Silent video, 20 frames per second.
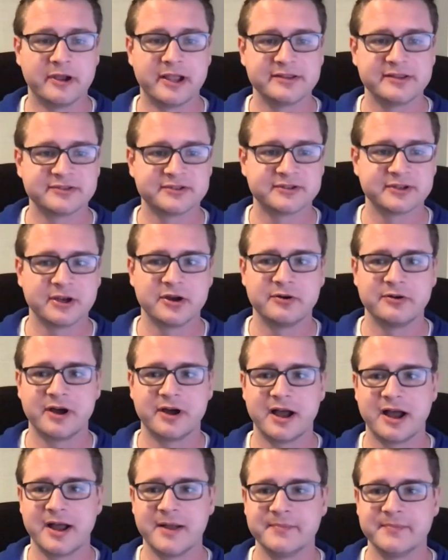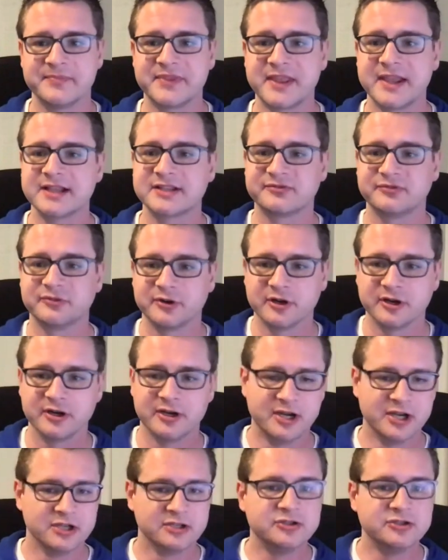And so thanks
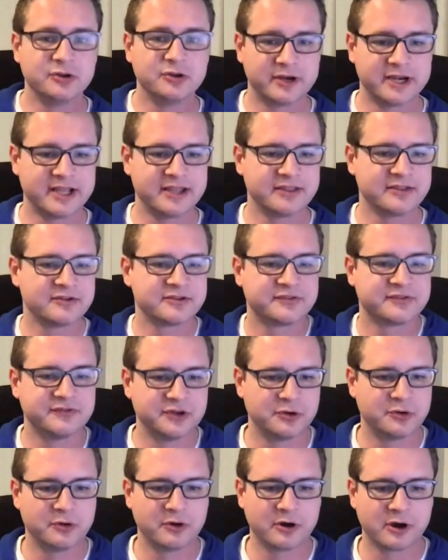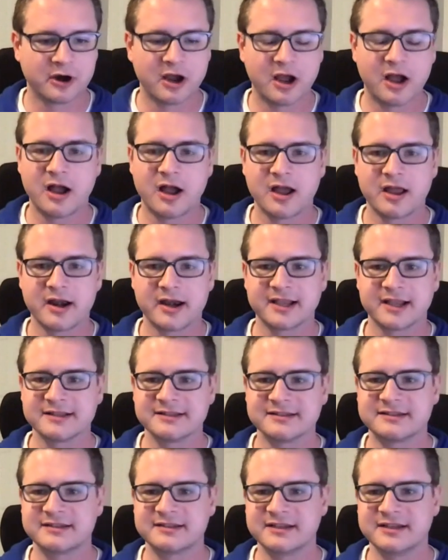for joining, those of you who are on. I can
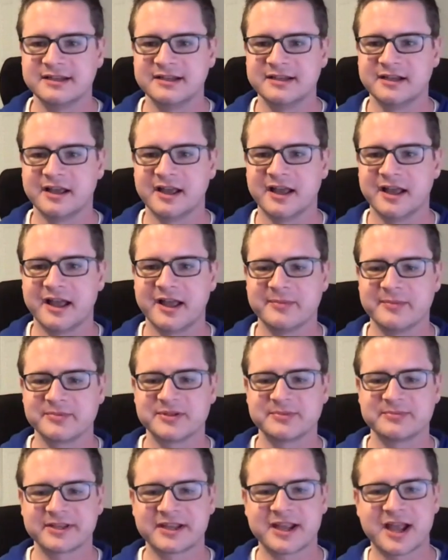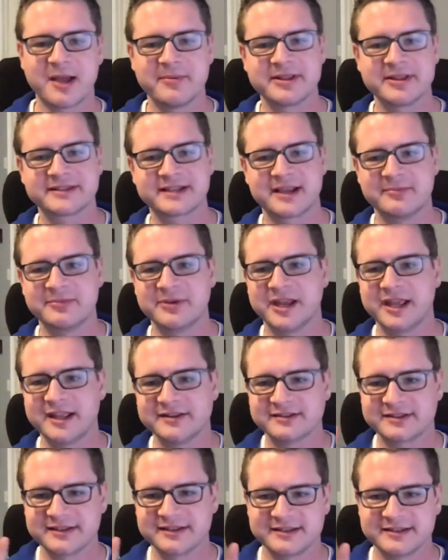see some of the comments coming in.
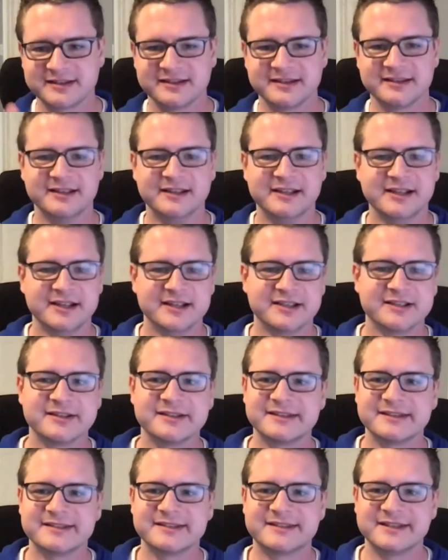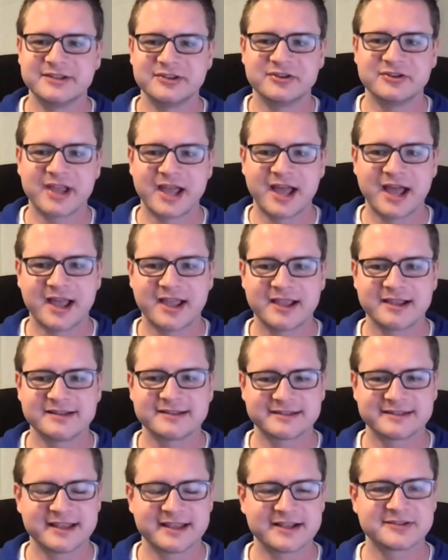It's good to see you
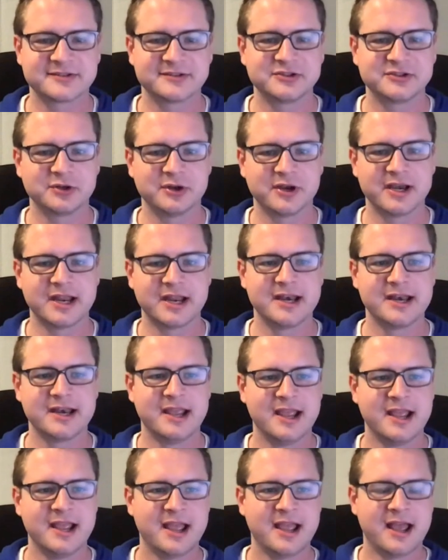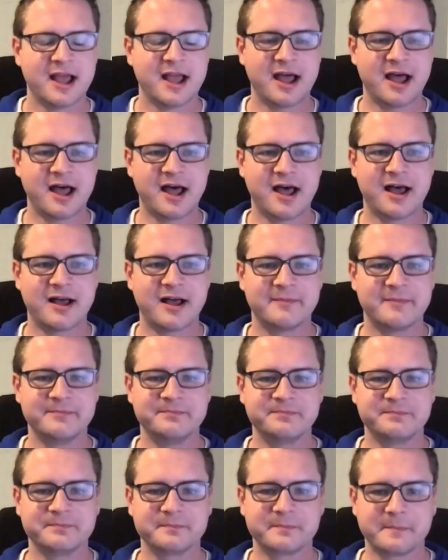guys. Thanks for joining.
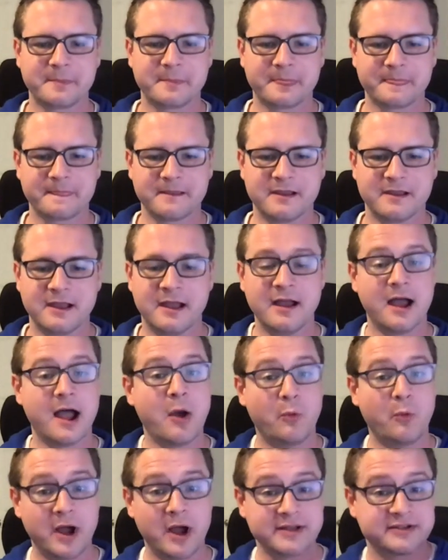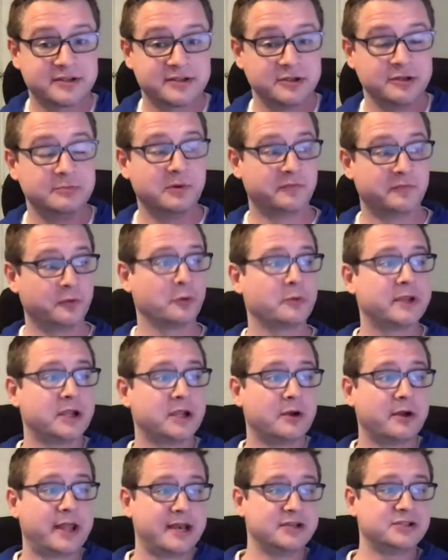I want to, before we go
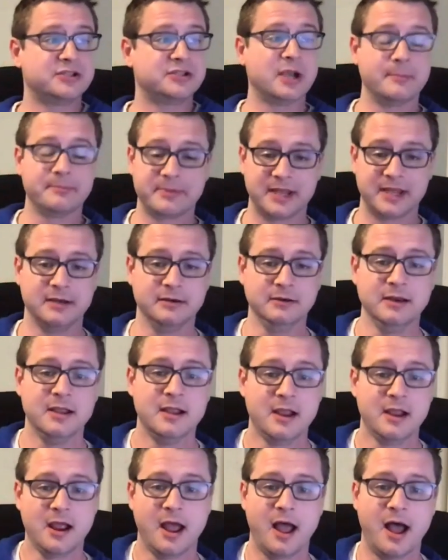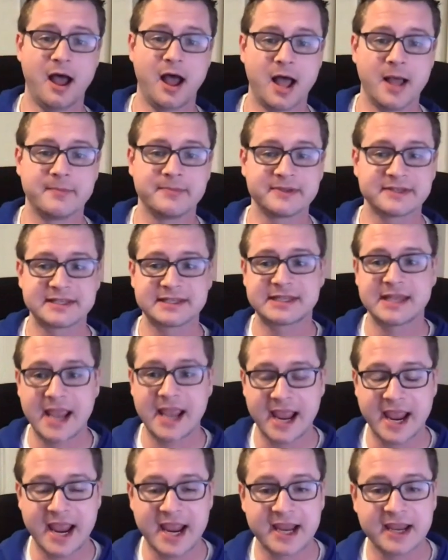ahead and jump in,
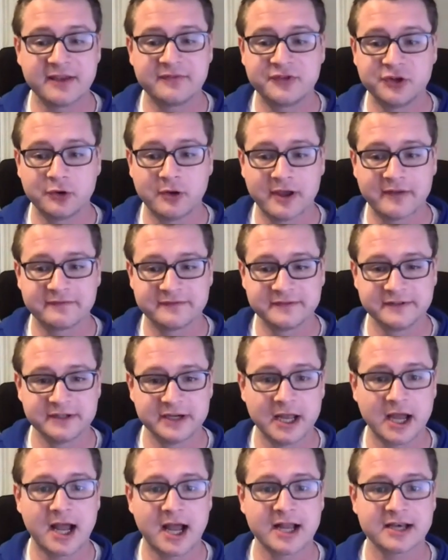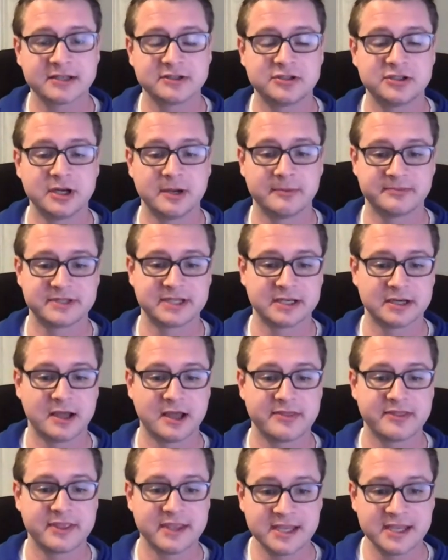say if you have not jumped in
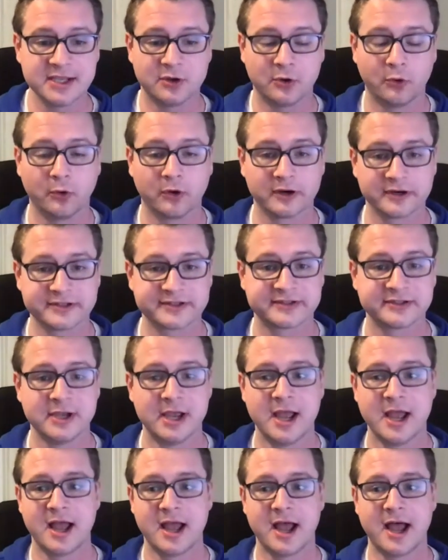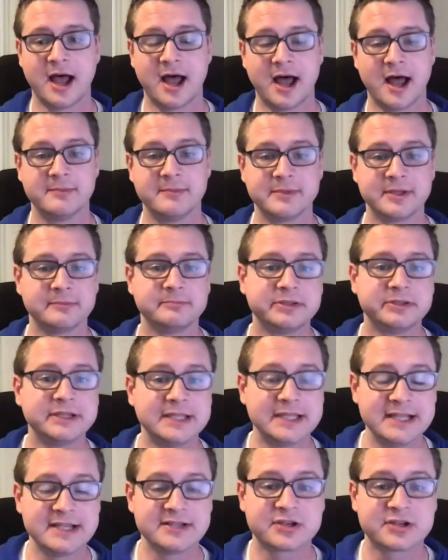on the e-course,
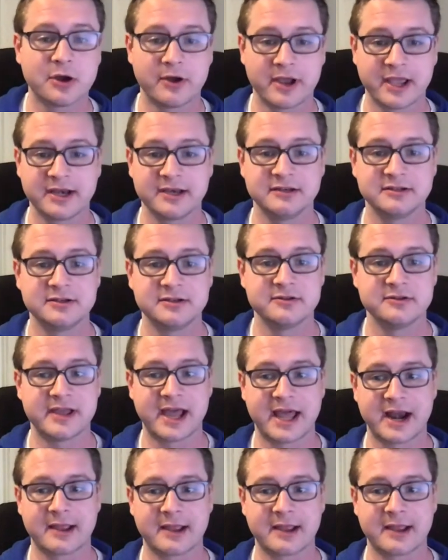please go ahead and do that.